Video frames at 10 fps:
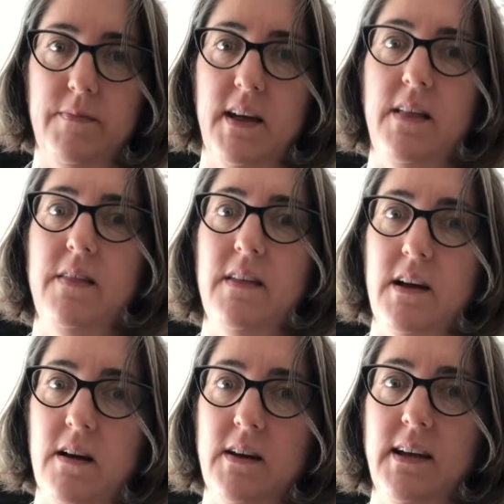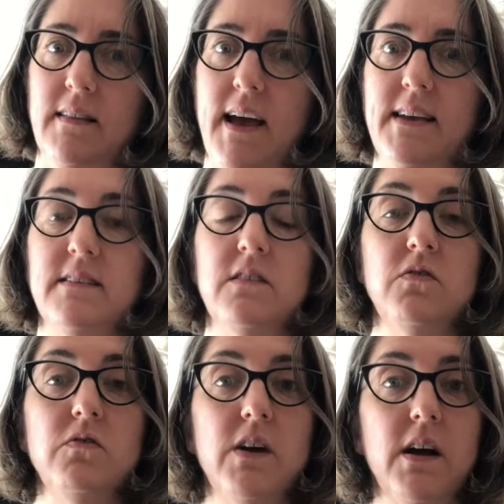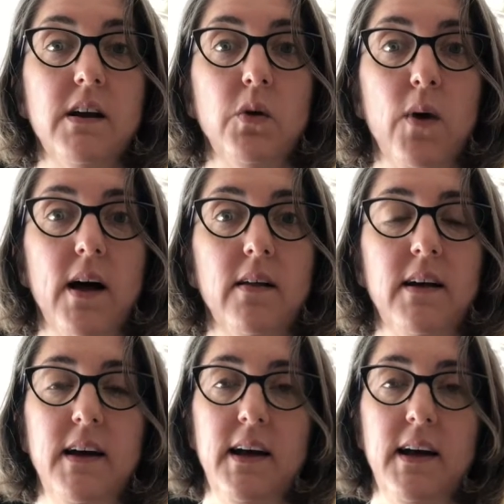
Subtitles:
And there, he likes it very well.